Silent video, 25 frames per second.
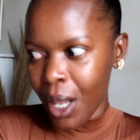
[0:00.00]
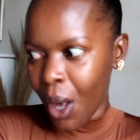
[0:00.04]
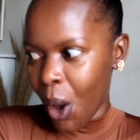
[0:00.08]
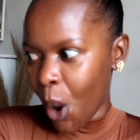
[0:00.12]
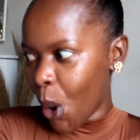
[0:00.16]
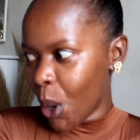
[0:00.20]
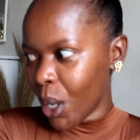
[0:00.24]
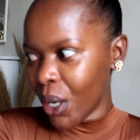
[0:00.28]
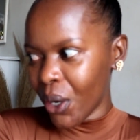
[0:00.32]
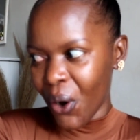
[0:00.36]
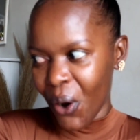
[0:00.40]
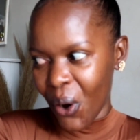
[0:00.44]

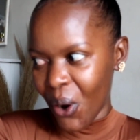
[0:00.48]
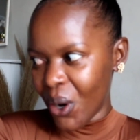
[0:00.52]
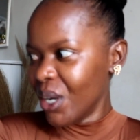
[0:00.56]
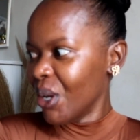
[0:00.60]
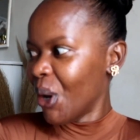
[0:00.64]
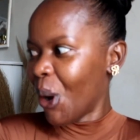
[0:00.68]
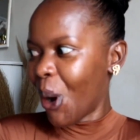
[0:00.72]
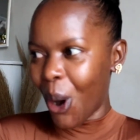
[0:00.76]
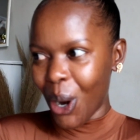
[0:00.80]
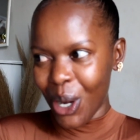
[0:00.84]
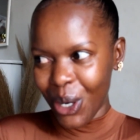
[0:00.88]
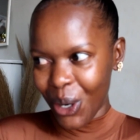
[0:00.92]

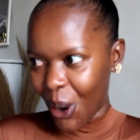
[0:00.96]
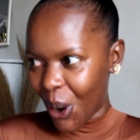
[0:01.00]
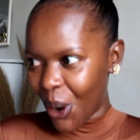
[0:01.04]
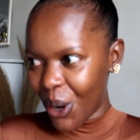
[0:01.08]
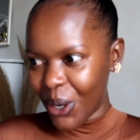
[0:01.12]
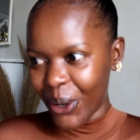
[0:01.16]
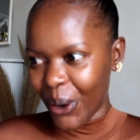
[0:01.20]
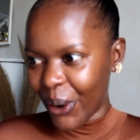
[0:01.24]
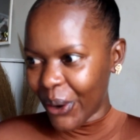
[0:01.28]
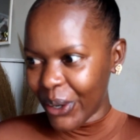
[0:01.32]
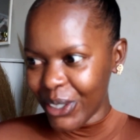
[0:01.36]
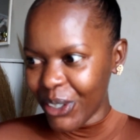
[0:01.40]

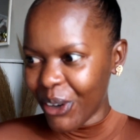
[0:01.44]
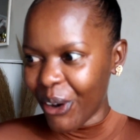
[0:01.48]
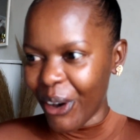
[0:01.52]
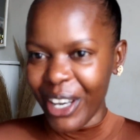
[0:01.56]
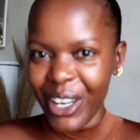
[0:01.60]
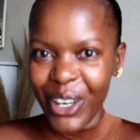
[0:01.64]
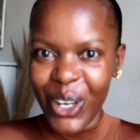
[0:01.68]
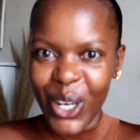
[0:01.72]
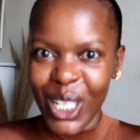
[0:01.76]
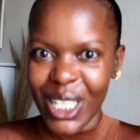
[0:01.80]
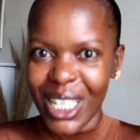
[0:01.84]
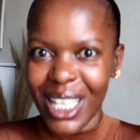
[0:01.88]

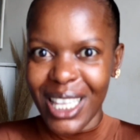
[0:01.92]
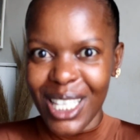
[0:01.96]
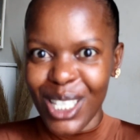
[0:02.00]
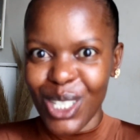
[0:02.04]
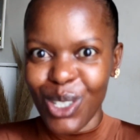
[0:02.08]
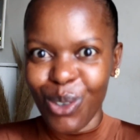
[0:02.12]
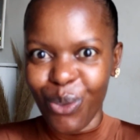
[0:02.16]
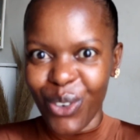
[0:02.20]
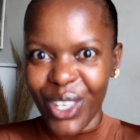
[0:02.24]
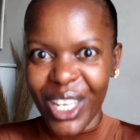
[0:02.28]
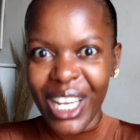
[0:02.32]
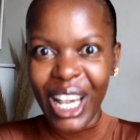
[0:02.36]
going on in
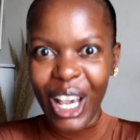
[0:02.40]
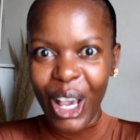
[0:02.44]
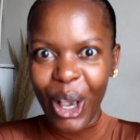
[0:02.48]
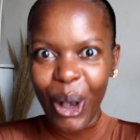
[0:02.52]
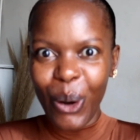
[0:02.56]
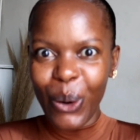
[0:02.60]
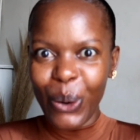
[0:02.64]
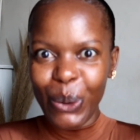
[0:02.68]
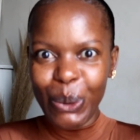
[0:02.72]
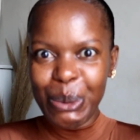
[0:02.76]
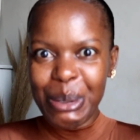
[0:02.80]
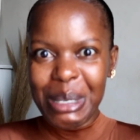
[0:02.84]
these
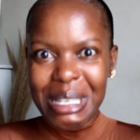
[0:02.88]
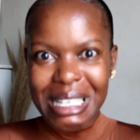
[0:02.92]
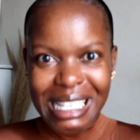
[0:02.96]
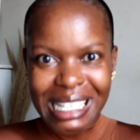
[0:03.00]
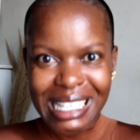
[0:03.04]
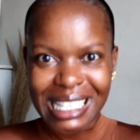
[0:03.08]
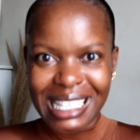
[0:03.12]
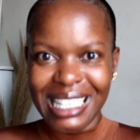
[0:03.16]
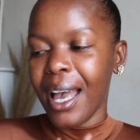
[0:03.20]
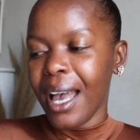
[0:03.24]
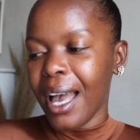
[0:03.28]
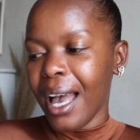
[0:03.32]

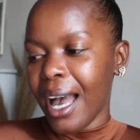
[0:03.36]
videos.